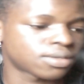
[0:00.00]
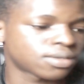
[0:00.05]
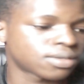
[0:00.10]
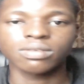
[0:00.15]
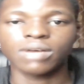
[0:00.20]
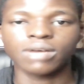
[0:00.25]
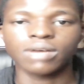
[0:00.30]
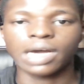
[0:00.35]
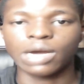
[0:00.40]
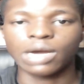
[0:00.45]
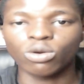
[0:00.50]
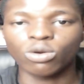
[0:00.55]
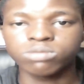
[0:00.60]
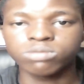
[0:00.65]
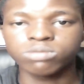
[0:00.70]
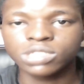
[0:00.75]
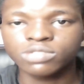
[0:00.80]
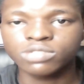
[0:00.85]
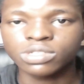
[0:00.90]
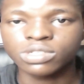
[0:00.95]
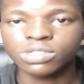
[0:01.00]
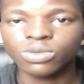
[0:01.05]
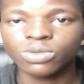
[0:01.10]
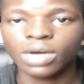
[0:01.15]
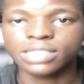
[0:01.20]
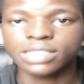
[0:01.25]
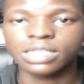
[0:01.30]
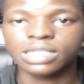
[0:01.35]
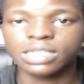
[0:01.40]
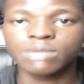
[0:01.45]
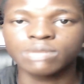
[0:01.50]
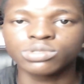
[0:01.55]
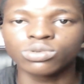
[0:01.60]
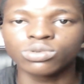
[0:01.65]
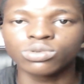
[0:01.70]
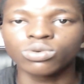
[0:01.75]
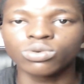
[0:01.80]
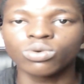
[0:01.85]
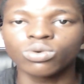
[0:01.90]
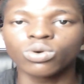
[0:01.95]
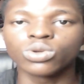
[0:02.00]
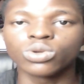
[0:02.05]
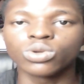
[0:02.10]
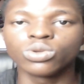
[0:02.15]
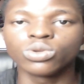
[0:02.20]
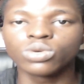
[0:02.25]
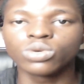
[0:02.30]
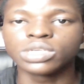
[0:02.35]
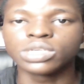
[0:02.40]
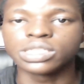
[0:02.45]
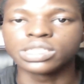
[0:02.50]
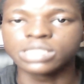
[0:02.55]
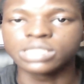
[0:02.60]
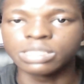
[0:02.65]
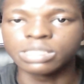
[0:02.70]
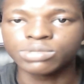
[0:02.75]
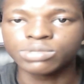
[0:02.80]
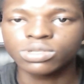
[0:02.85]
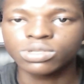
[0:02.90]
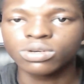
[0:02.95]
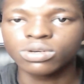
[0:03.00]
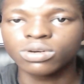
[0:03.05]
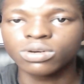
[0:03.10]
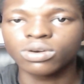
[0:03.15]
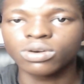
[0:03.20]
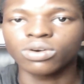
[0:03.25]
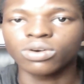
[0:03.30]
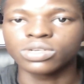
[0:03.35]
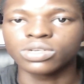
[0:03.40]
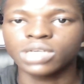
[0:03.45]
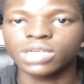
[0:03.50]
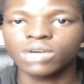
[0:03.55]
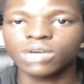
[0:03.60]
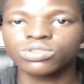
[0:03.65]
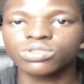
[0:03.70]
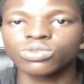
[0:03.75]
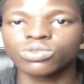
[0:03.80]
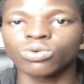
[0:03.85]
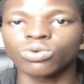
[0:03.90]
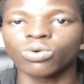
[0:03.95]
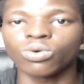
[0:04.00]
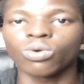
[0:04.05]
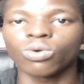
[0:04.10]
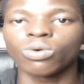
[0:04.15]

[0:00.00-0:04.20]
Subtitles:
I hope this video has helped you know the tips on how to